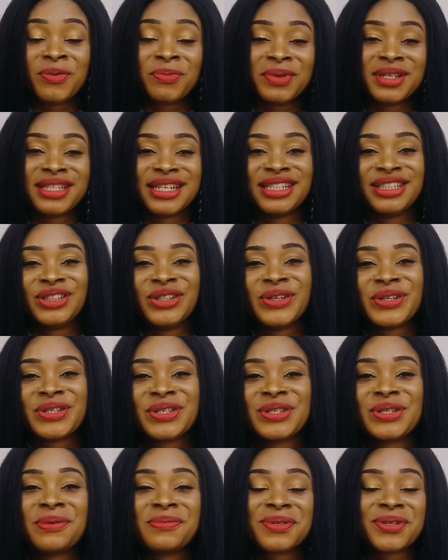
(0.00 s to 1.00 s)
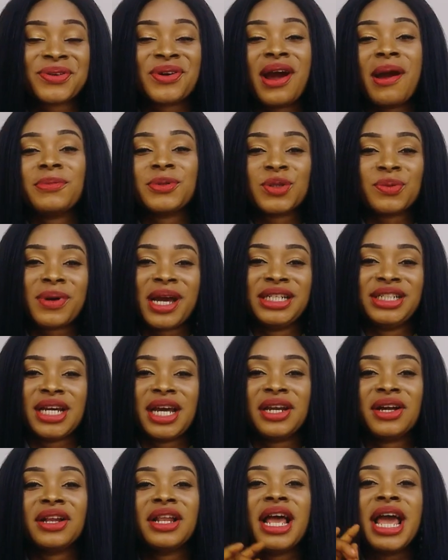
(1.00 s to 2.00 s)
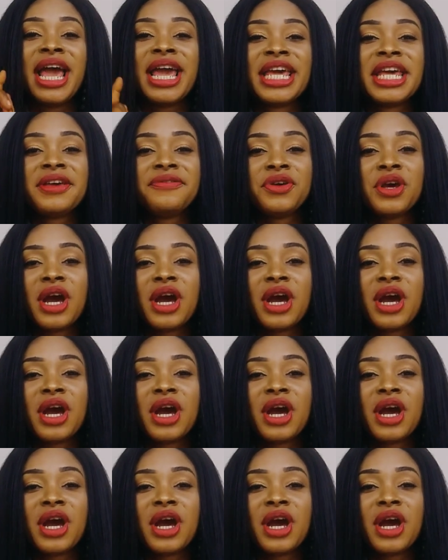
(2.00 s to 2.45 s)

Please ensure to subscribe to my channel if you